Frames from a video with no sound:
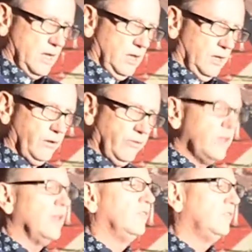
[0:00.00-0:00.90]
A lot of
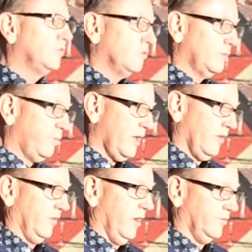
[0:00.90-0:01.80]
things took
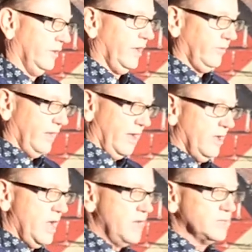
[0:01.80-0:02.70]
place after that
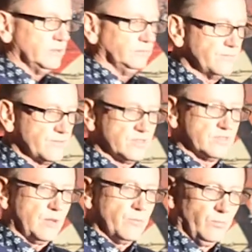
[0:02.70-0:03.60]
night, and
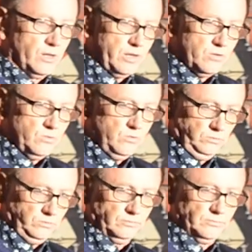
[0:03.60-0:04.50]
some of them legal
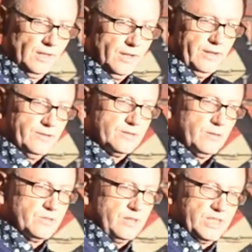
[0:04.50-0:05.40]
in
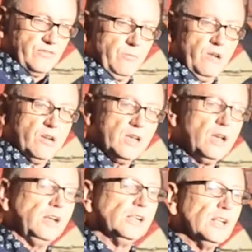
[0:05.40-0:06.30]
some states of
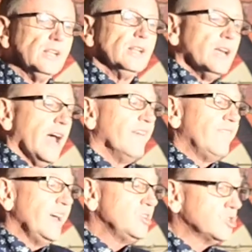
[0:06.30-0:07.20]
America. And
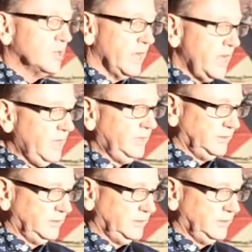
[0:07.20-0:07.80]
eventually,